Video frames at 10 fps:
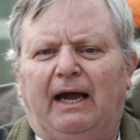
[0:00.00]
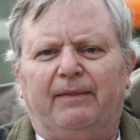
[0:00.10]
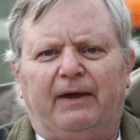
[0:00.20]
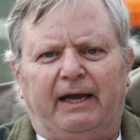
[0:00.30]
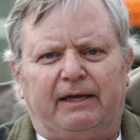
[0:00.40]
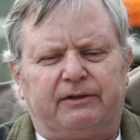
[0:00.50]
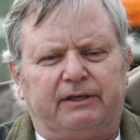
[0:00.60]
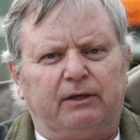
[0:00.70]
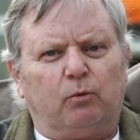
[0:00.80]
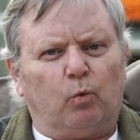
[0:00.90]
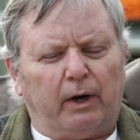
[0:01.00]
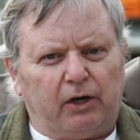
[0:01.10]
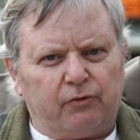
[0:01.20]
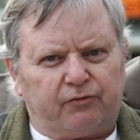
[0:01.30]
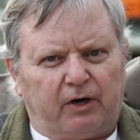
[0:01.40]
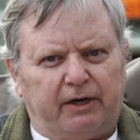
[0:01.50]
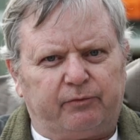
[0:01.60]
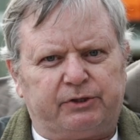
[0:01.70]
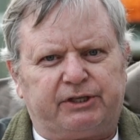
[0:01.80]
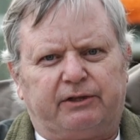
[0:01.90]
And they had the
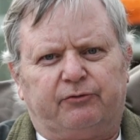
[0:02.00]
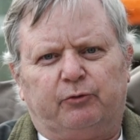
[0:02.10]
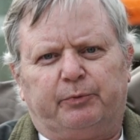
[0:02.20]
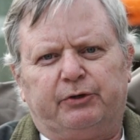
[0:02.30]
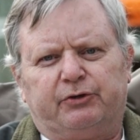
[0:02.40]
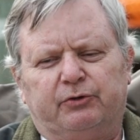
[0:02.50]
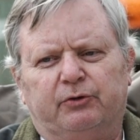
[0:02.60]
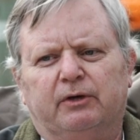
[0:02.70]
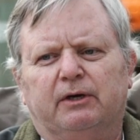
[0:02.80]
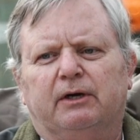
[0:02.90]
105, which had the 4.2